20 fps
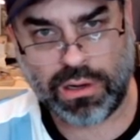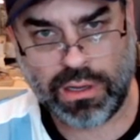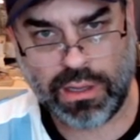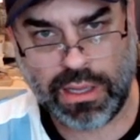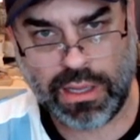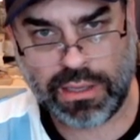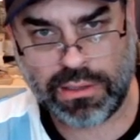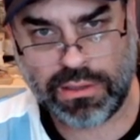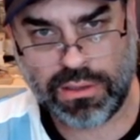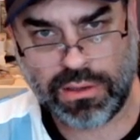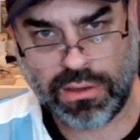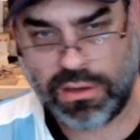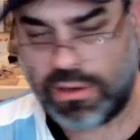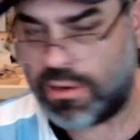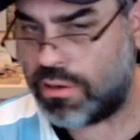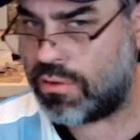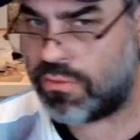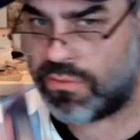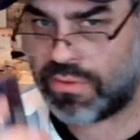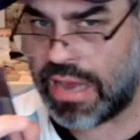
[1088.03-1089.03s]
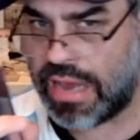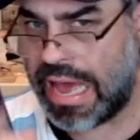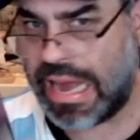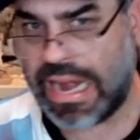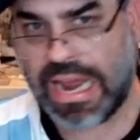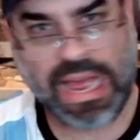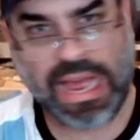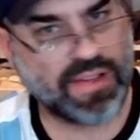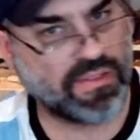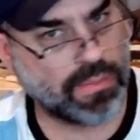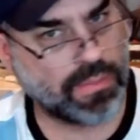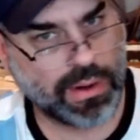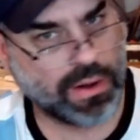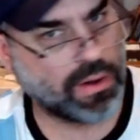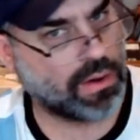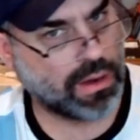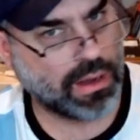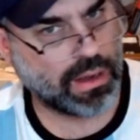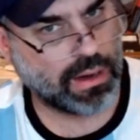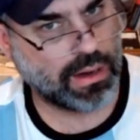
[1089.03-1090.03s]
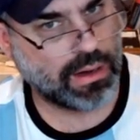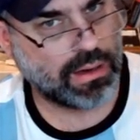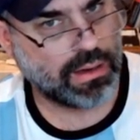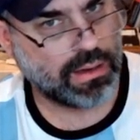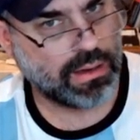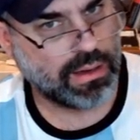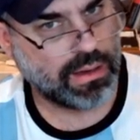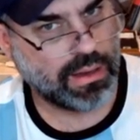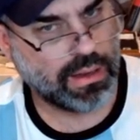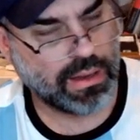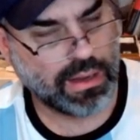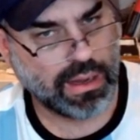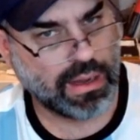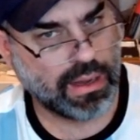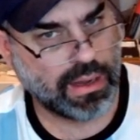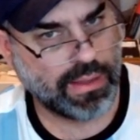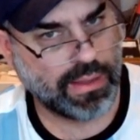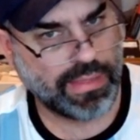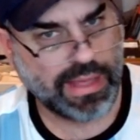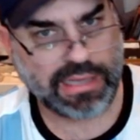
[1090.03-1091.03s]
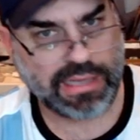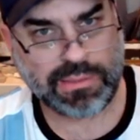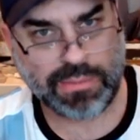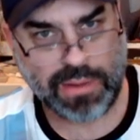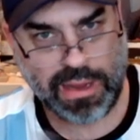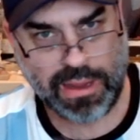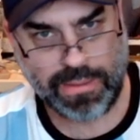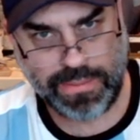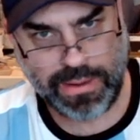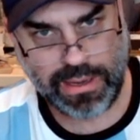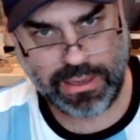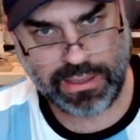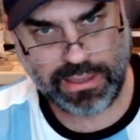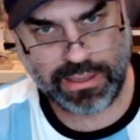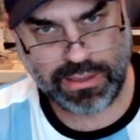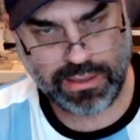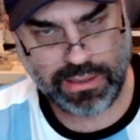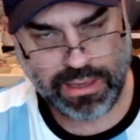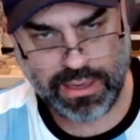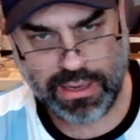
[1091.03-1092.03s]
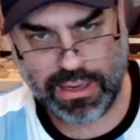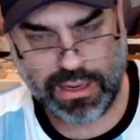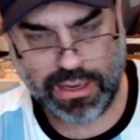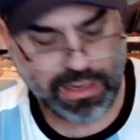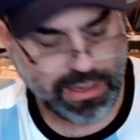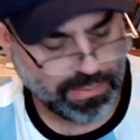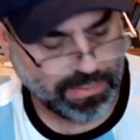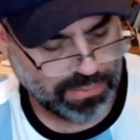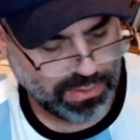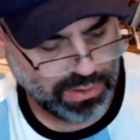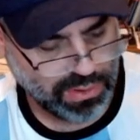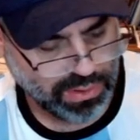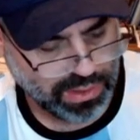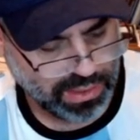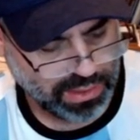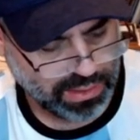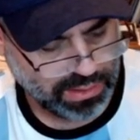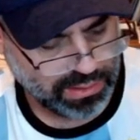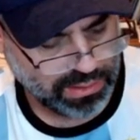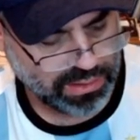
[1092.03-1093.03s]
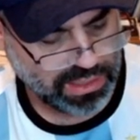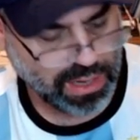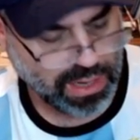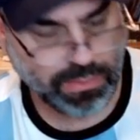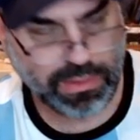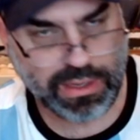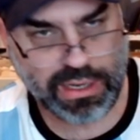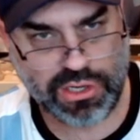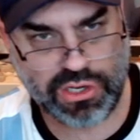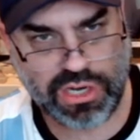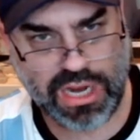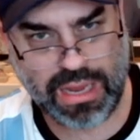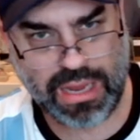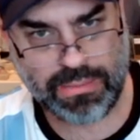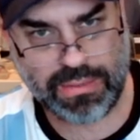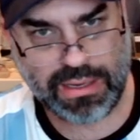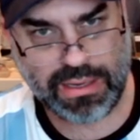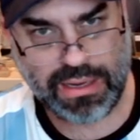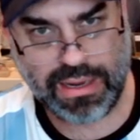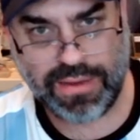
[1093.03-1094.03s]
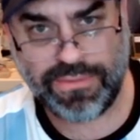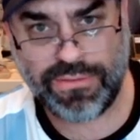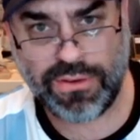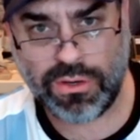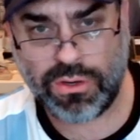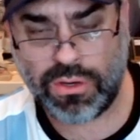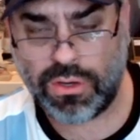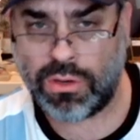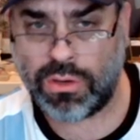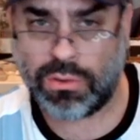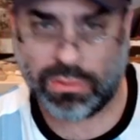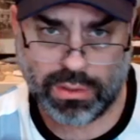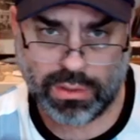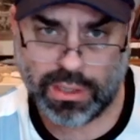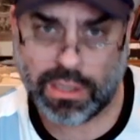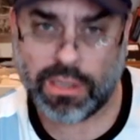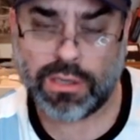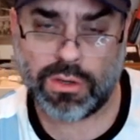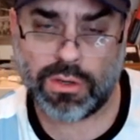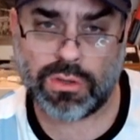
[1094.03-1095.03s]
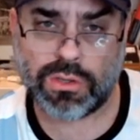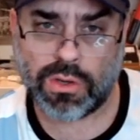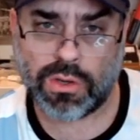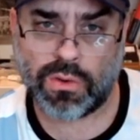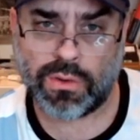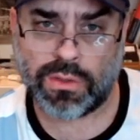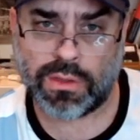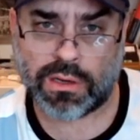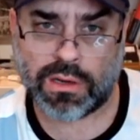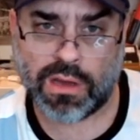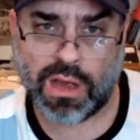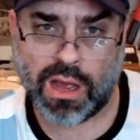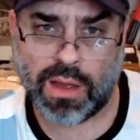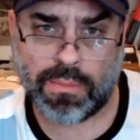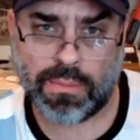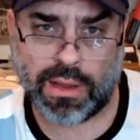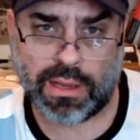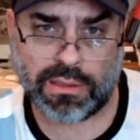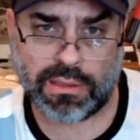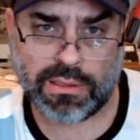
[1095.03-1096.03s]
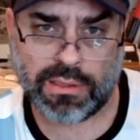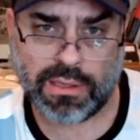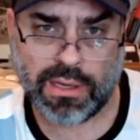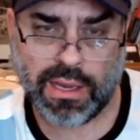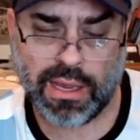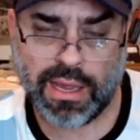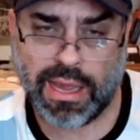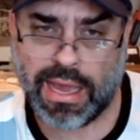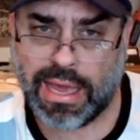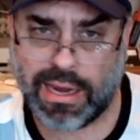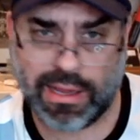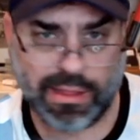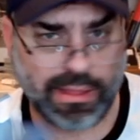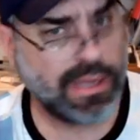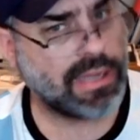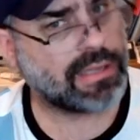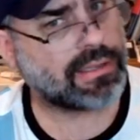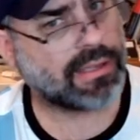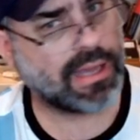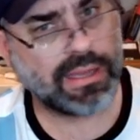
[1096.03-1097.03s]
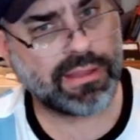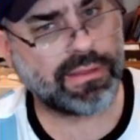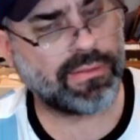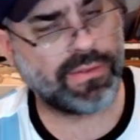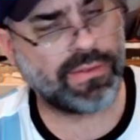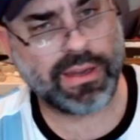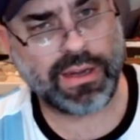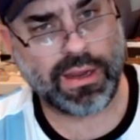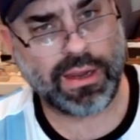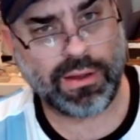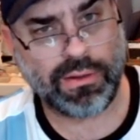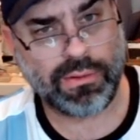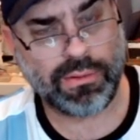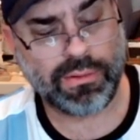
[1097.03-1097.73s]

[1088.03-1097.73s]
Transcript: collector, you've got to have a Maradona. That's my opinion. You can tell me to jam it. If you do so in the comments, and at least like the video,